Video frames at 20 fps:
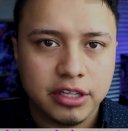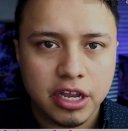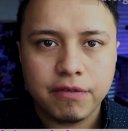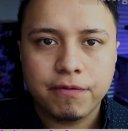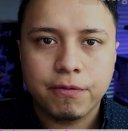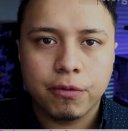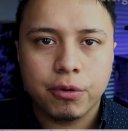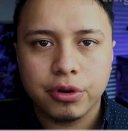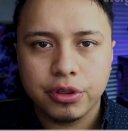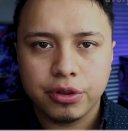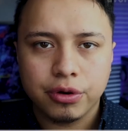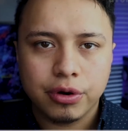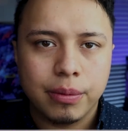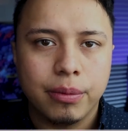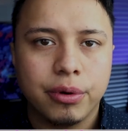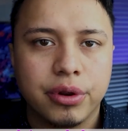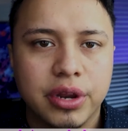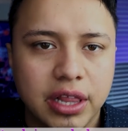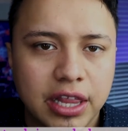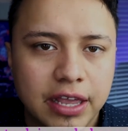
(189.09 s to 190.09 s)
Therefore, your
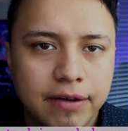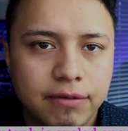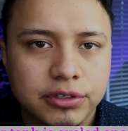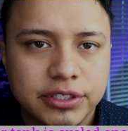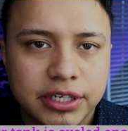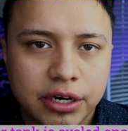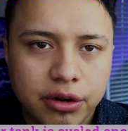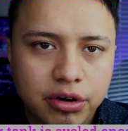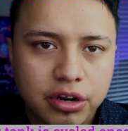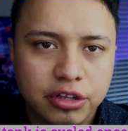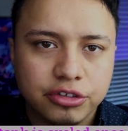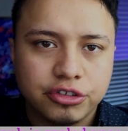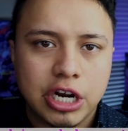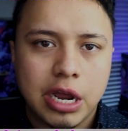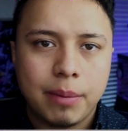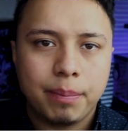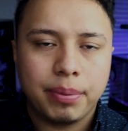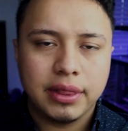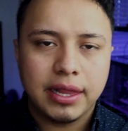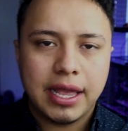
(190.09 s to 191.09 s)
ammonia levels are going to
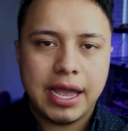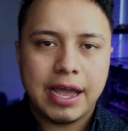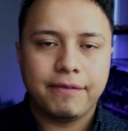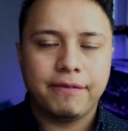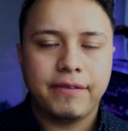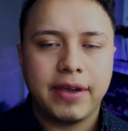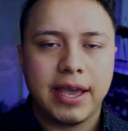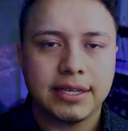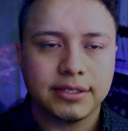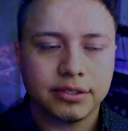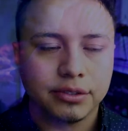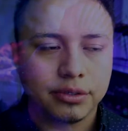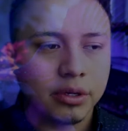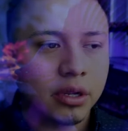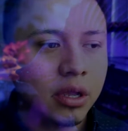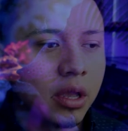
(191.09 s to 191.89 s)
drop a lot faster.